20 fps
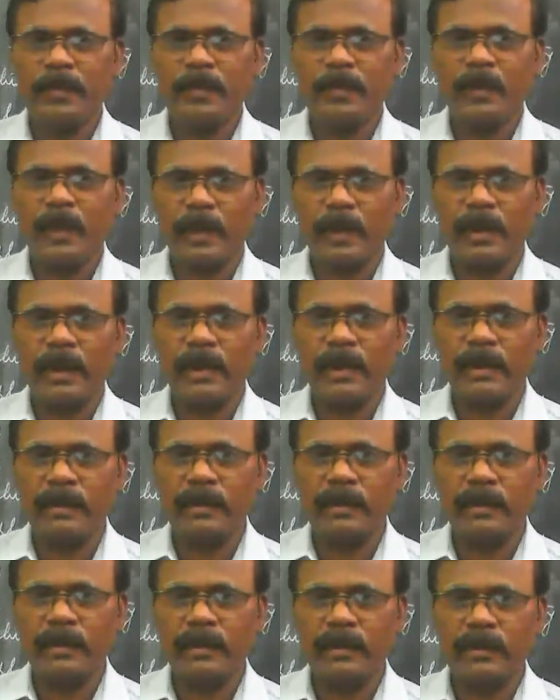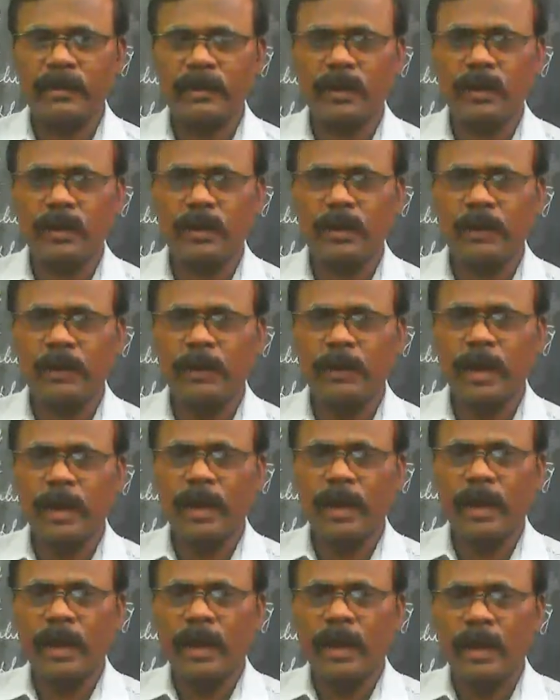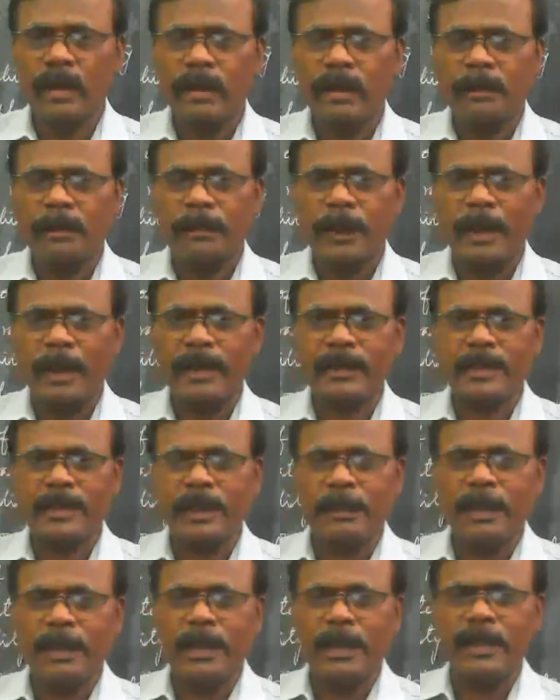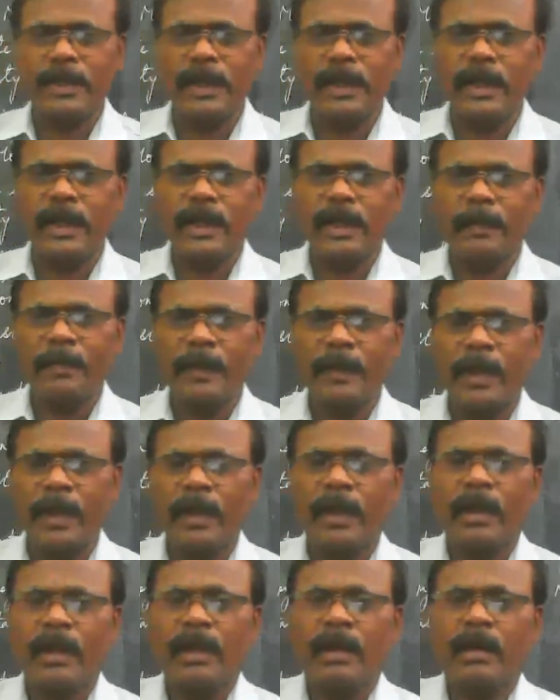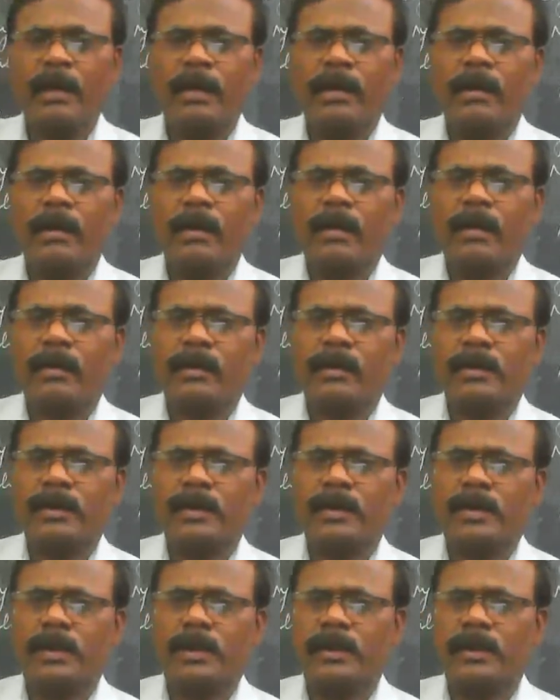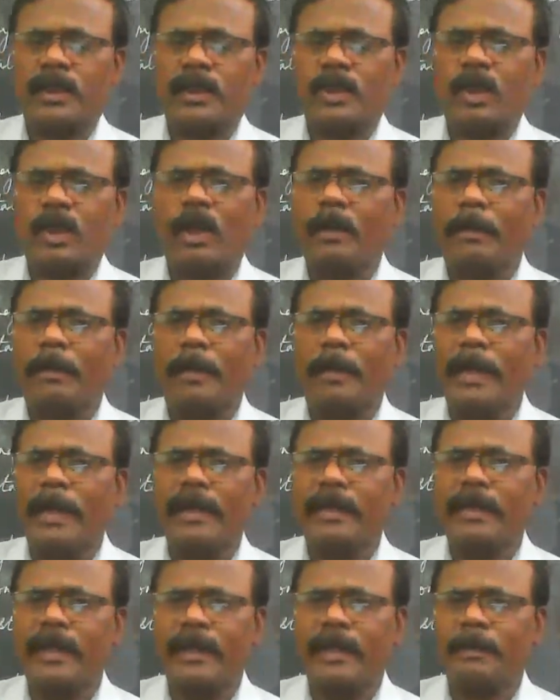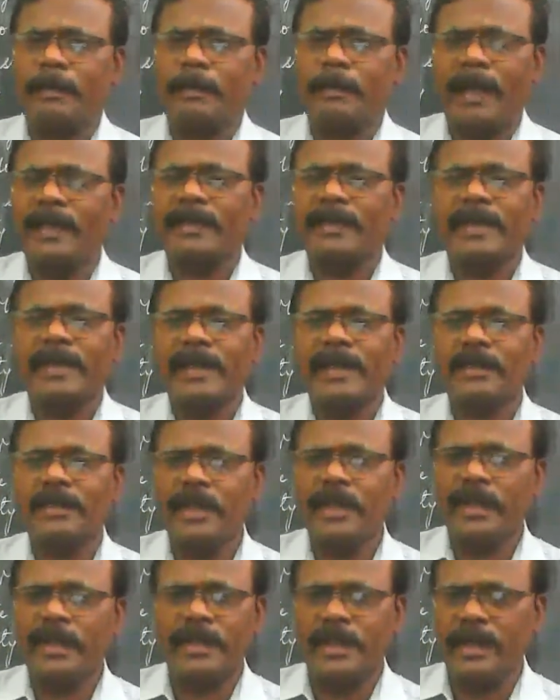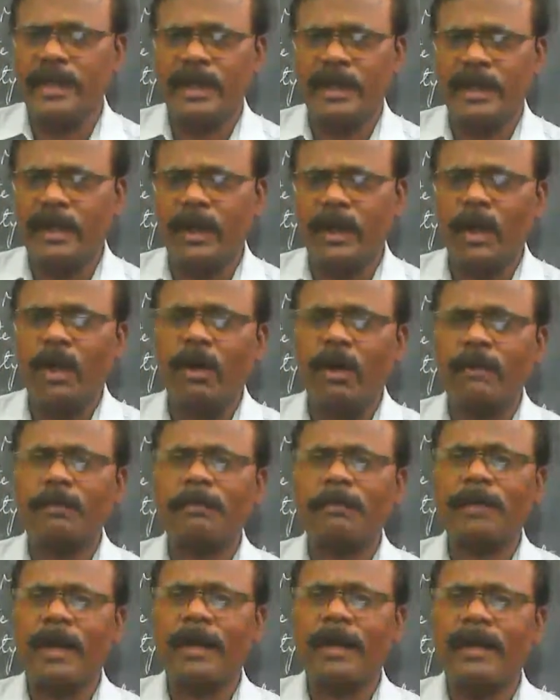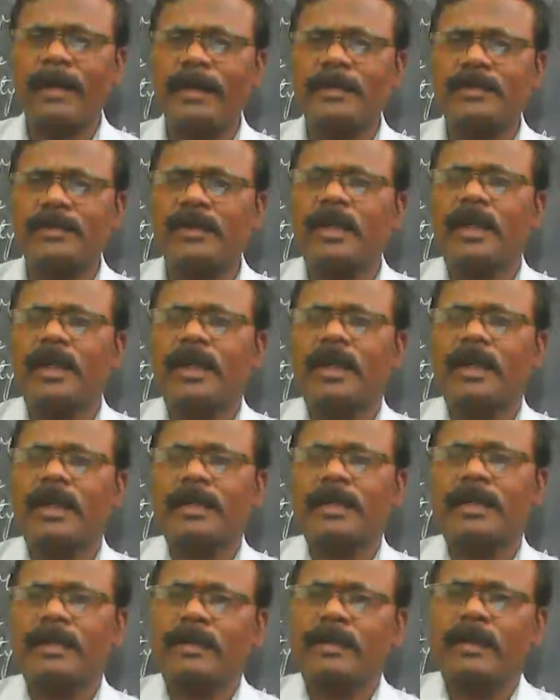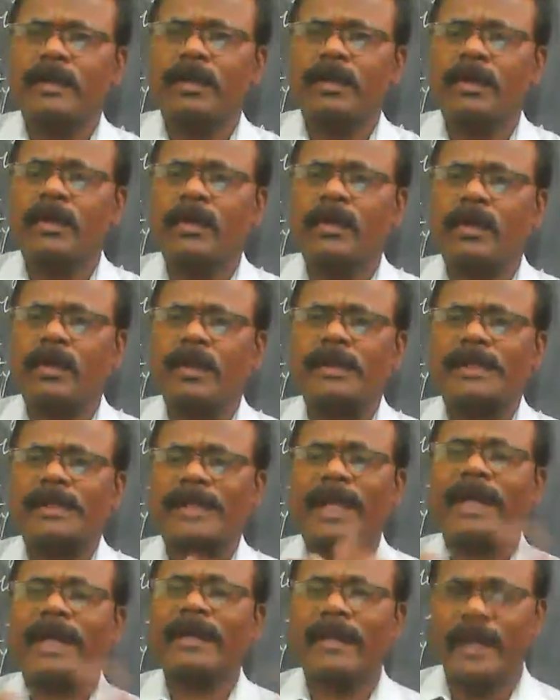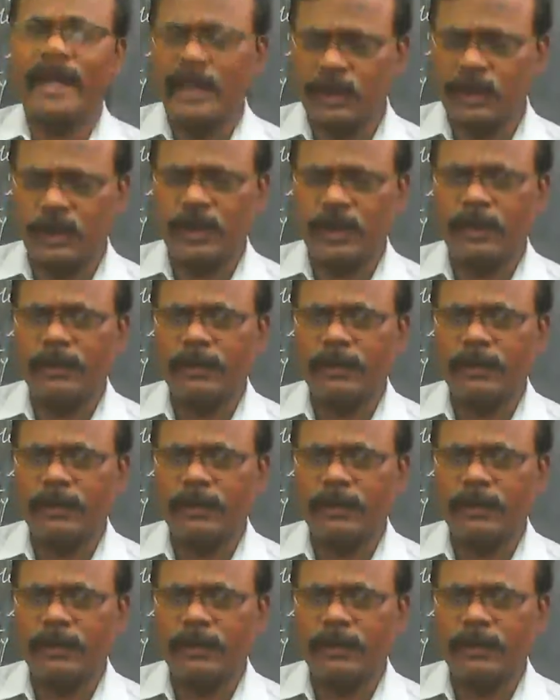Okay, so the price stability does not mean that price rigidity or price, stagnation.